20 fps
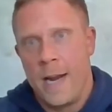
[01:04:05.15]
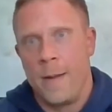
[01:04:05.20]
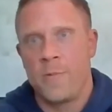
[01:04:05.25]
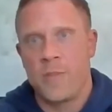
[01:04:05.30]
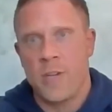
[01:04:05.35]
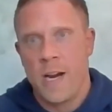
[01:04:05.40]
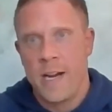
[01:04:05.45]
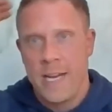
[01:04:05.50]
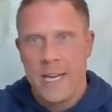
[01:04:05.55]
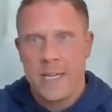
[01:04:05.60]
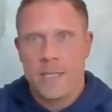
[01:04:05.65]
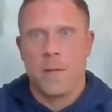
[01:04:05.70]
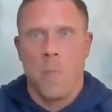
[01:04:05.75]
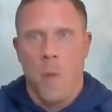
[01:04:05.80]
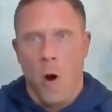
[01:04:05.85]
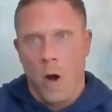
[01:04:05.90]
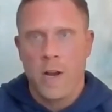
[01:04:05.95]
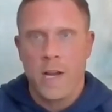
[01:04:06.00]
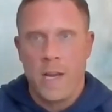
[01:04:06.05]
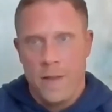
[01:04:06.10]
I'm trying to get to
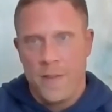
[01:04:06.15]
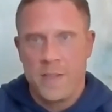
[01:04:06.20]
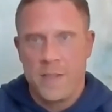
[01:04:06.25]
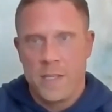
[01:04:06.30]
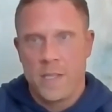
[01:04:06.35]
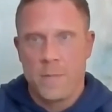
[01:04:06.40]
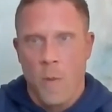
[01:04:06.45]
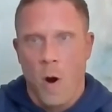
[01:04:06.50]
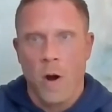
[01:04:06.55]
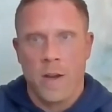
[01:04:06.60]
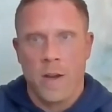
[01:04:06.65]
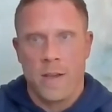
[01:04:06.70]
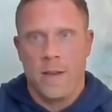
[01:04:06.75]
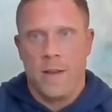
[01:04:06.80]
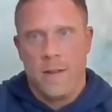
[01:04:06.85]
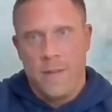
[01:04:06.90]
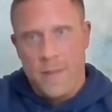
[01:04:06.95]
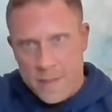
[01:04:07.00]
market. This is market.